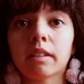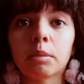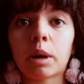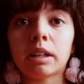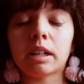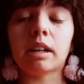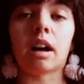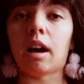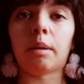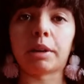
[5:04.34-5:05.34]
has some red in it.
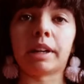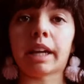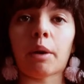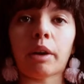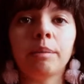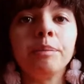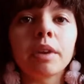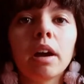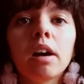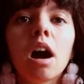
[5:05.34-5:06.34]
I'm gonna count it.
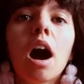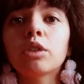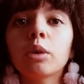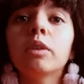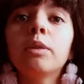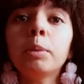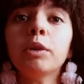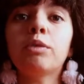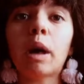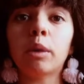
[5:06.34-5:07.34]
So this
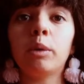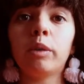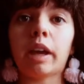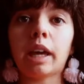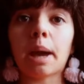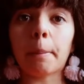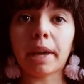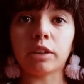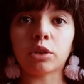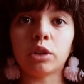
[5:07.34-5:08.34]
book follows a
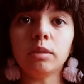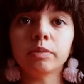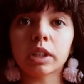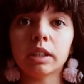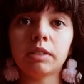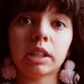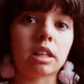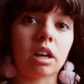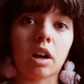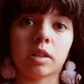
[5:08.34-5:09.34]
painter living
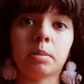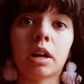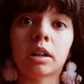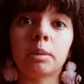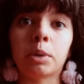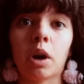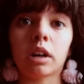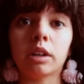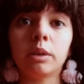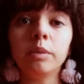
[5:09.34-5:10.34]
in Casablanca,
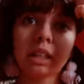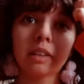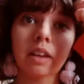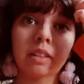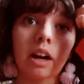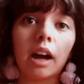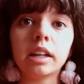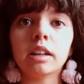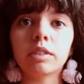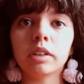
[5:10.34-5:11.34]
Morocco. He is at the
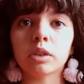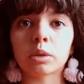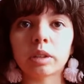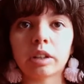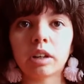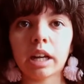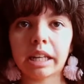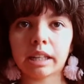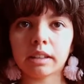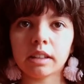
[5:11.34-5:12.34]
height of his career
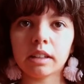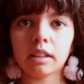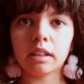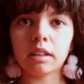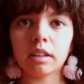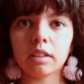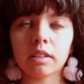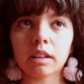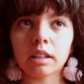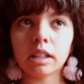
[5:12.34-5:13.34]
and he is
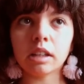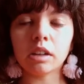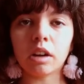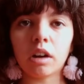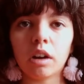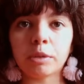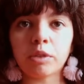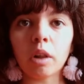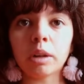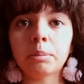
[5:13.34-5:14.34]
suddenly
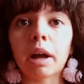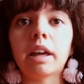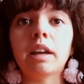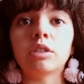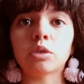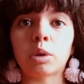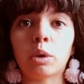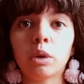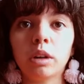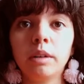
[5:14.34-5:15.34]
befallen by a
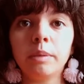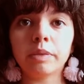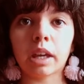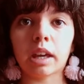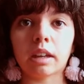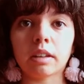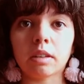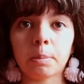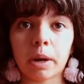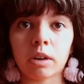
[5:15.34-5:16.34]
stroke and
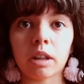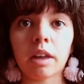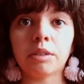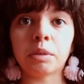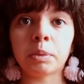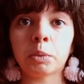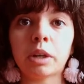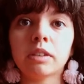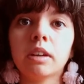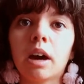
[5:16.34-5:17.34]
is paralyzed from the
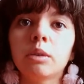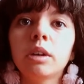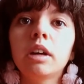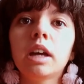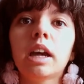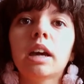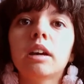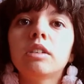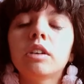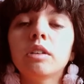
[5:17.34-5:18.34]
waist down.
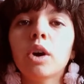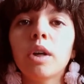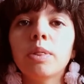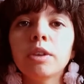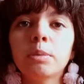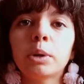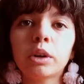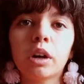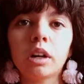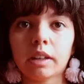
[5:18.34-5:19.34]
And this
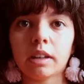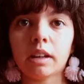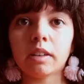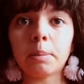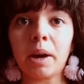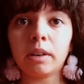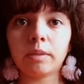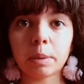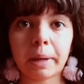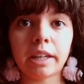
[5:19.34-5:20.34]
book, it's about
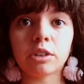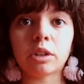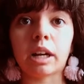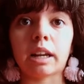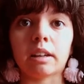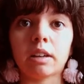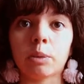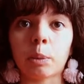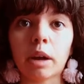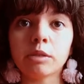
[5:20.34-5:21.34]
the painter and
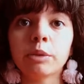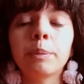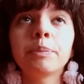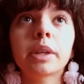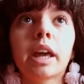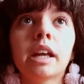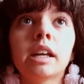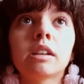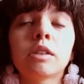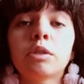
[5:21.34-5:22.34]
his wife.
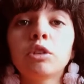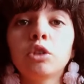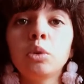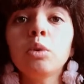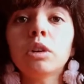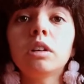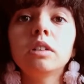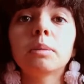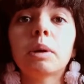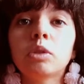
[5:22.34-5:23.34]
And the first
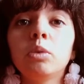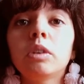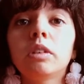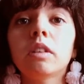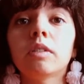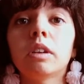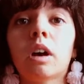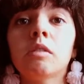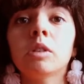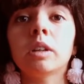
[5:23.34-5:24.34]
about two-thirds of the
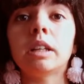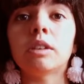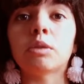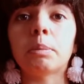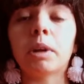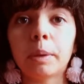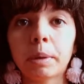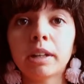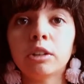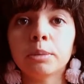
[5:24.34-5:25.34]
novel is from the
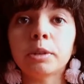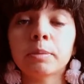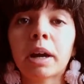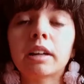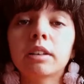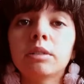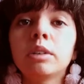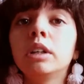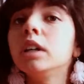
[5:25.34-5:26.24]
painter's perspective,